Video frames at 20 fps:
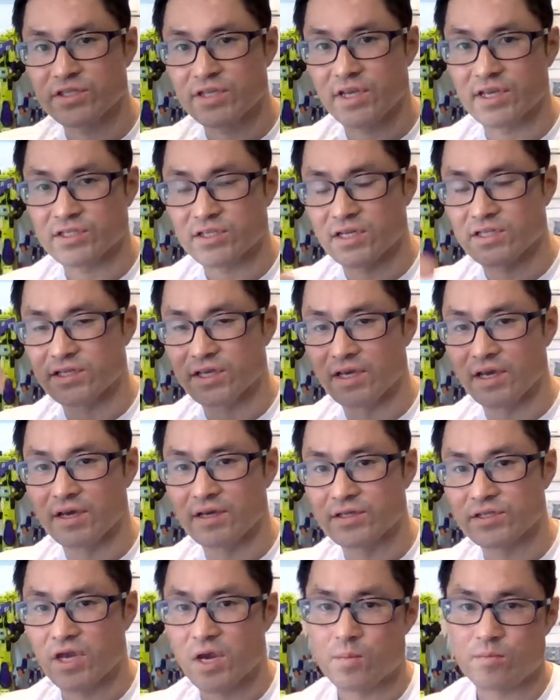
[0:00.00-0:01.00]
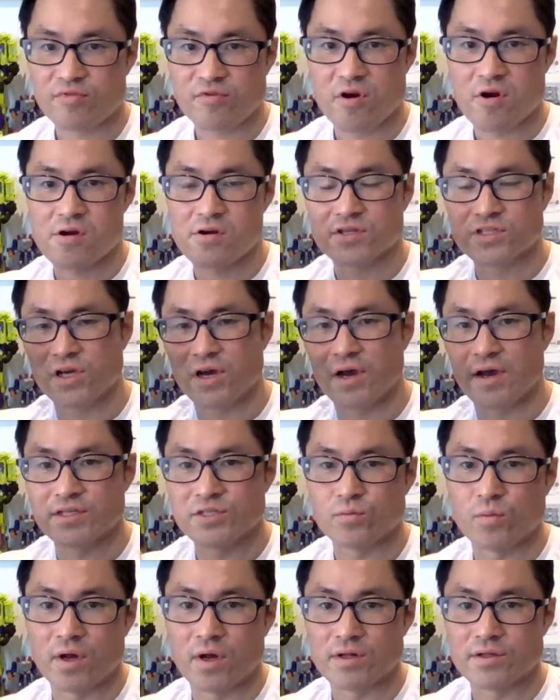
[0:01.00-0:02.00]
test ideas and
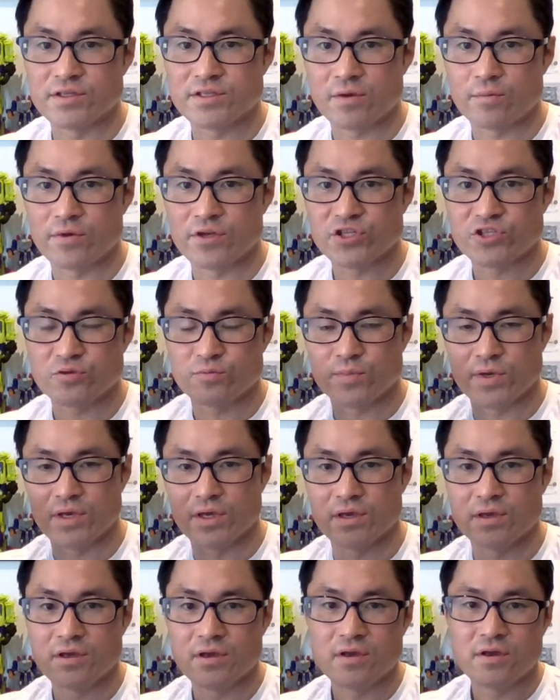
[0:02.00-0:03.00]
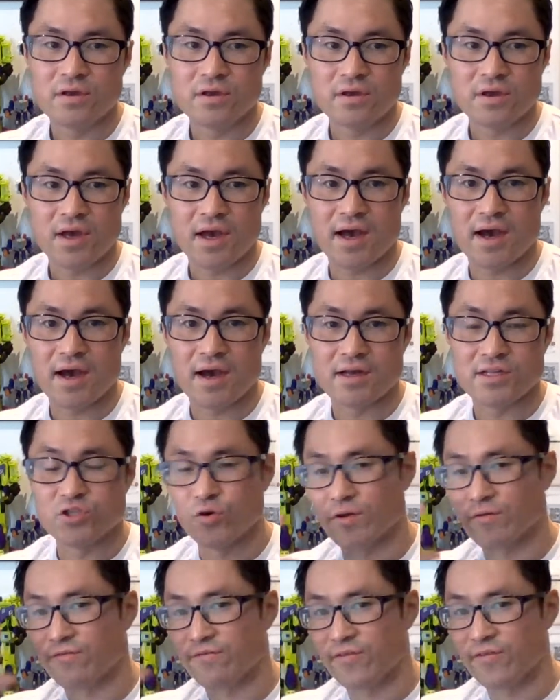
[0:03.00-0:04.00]
prioritize ones that we should be
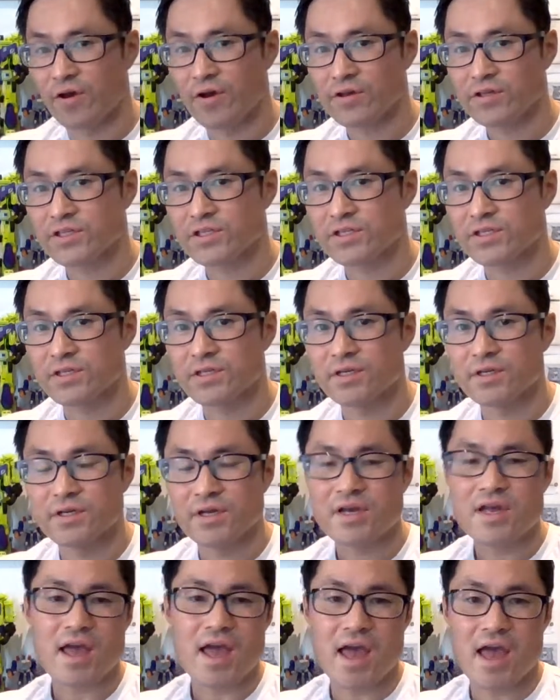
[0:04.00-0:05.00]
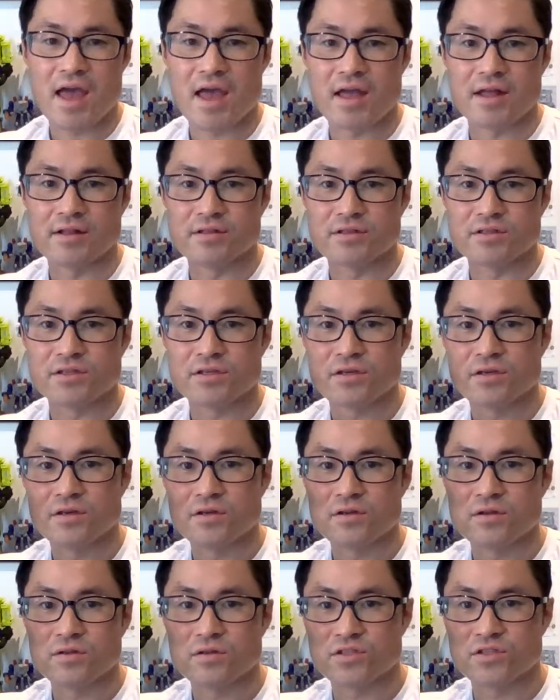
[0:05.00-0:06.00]
doing first, and
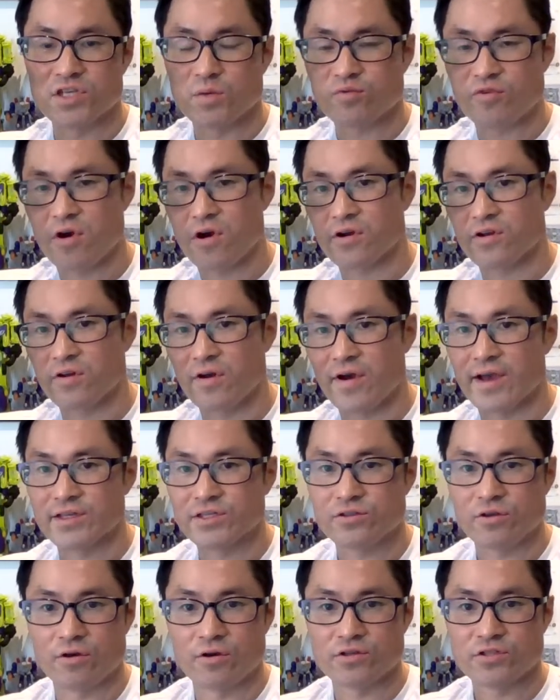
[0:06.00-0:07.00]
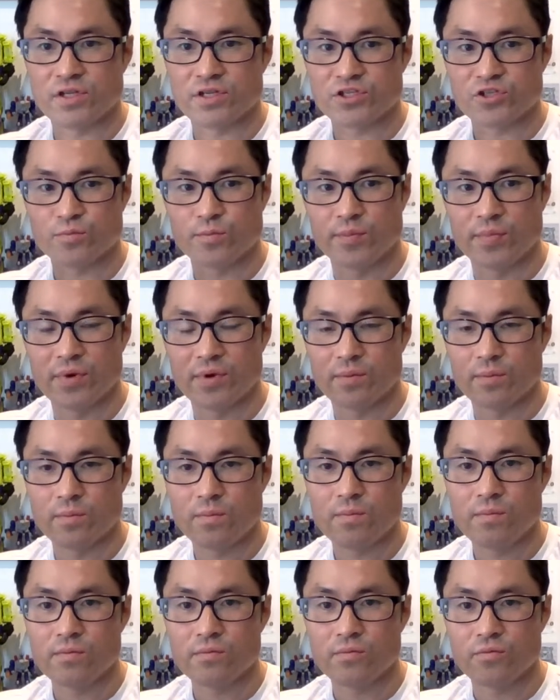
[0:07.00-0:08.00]
deprioritize those that
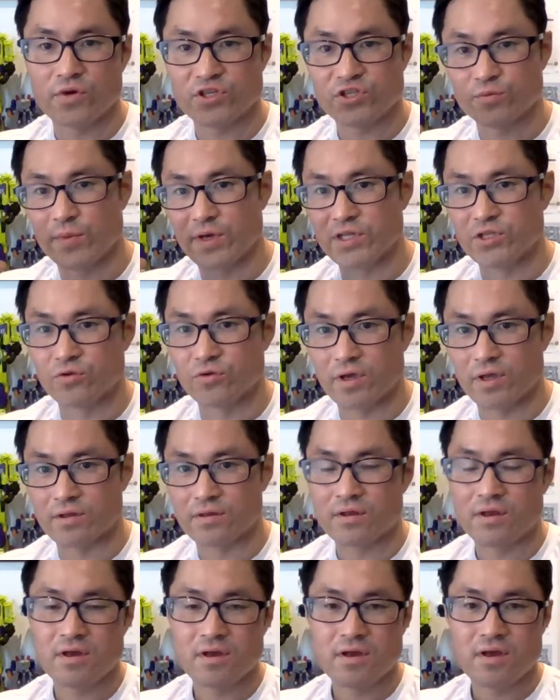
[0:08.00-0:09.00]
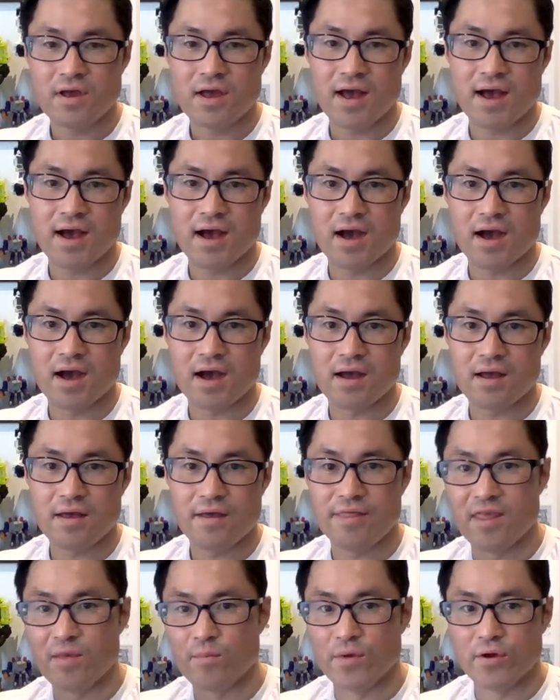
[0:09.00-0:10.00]
we should be doing
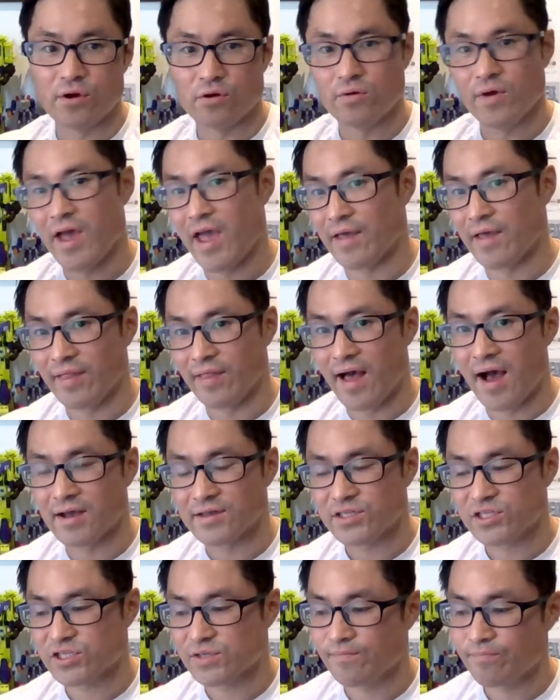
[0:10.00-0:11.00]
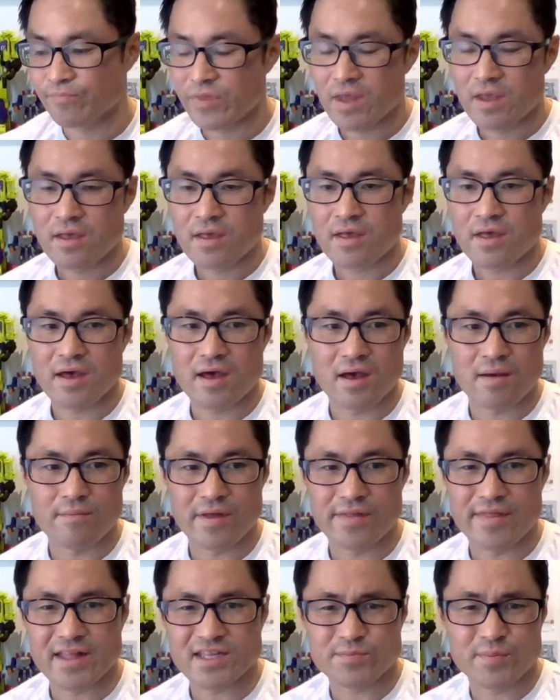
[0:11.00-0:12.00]
in the middle and last.
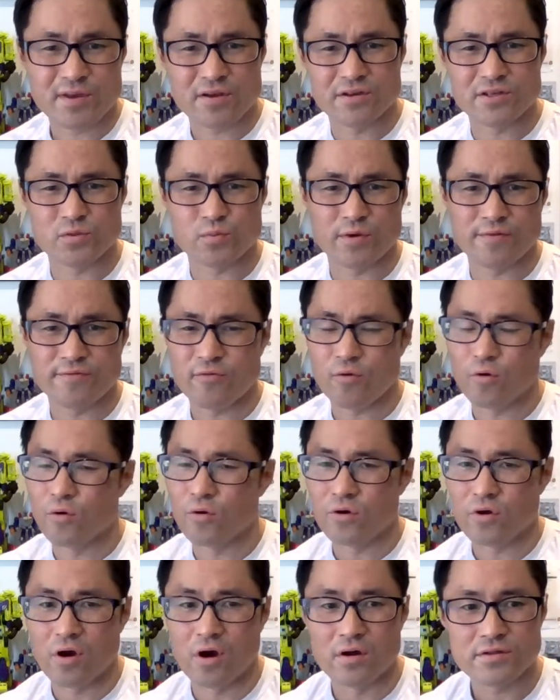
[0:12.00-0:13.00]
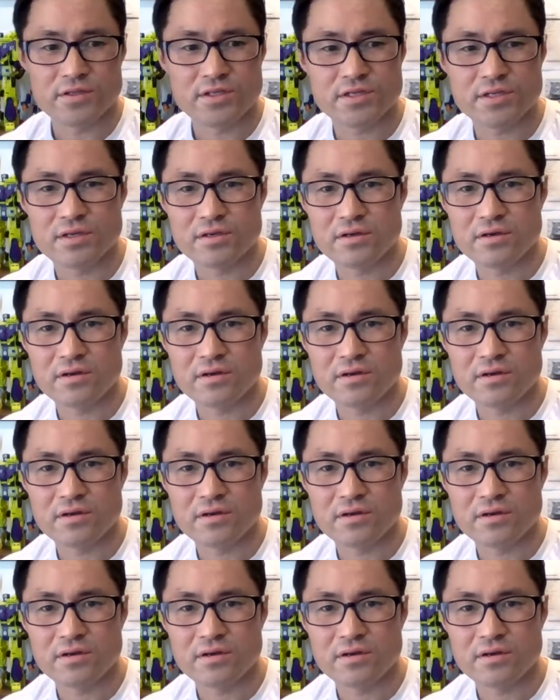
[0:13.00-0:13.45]
And that's because we've all got